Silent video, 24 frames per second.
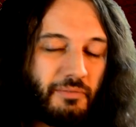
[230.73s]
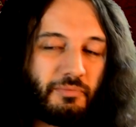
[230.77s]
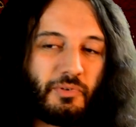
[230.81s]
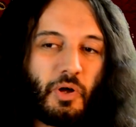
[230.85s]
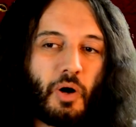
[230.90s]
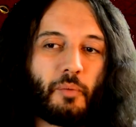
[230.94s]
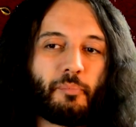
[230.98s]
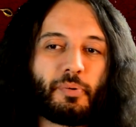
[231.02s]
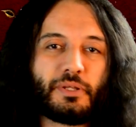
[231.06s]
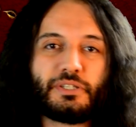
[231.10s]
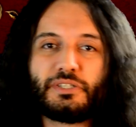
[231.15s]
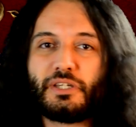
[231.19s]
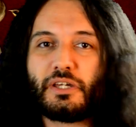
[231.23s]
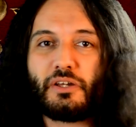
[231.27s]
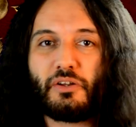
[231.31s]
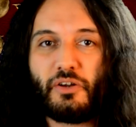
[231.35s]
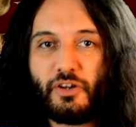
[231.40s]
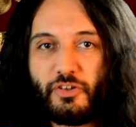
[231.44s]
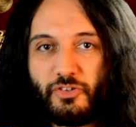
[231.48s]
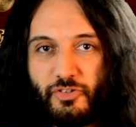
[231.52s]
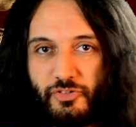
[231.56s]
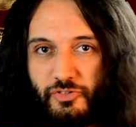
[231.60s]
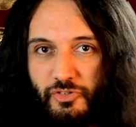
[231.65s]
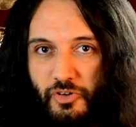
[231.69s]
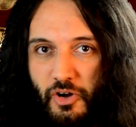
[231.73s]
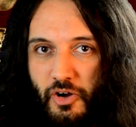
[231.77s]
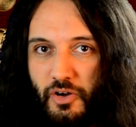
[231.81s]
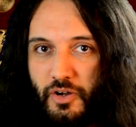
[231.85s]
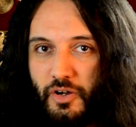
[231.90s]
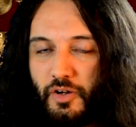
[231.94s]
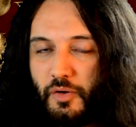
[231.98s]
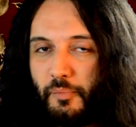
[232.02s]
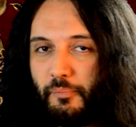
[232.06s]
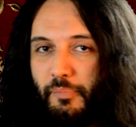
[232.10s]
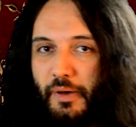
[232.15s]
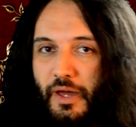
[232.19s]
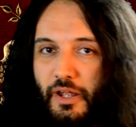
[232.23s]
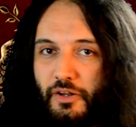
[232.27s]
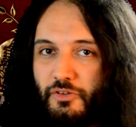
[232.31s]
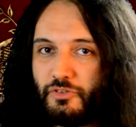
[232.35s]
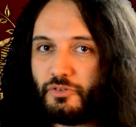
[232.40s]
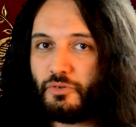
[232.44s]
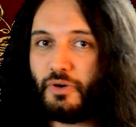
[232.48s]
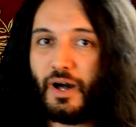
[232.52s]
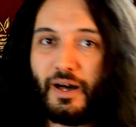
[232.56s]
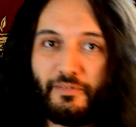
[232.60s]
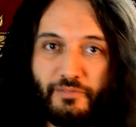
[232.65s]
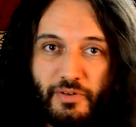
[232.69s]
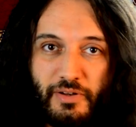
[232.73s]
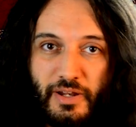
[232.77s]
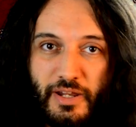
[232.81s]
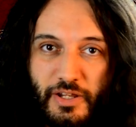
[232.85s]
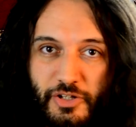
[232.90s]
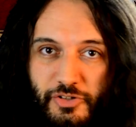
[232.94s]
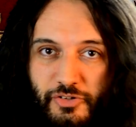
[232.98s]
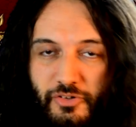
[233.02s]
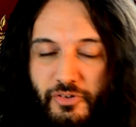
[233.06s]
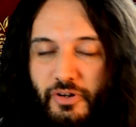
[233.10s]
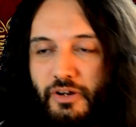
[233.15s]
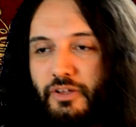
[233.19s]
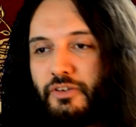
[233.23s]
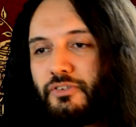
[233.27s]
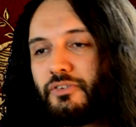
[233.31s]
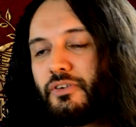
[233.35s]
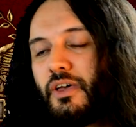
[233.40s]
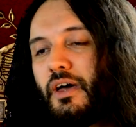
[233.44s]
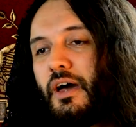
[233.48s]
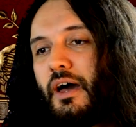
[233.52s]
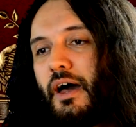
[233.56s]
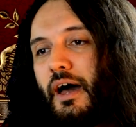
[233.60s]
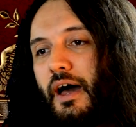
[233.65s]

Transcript: not particularly strong compared to other legionaries,